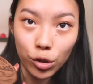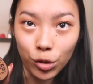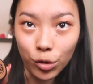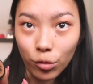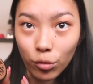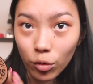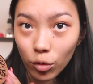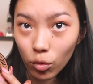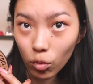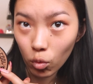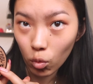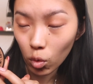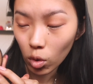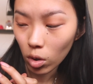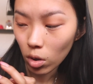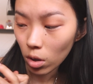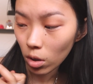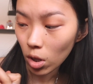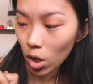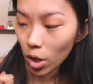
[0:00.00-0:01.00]
Too
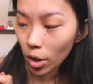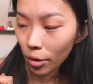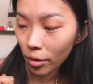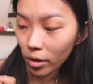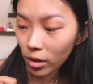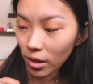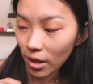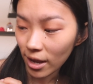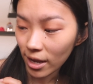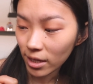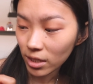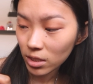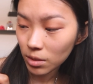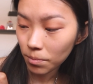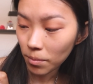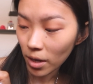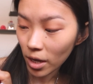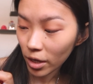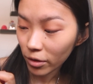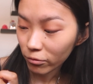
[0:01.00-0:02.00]
Cool Art Class
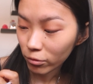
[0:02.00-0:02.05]
by